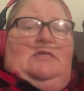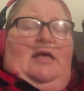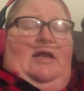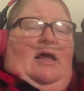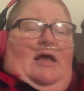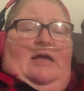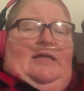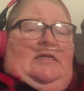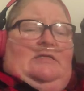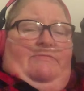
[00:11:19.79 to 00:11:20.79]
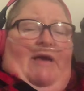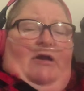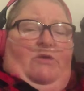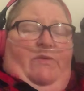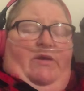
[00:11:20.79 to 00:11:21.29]
and it doesn't
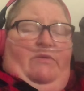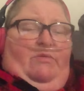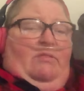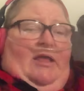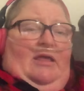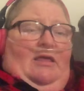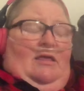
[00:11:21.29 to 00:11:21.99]
matter what, like,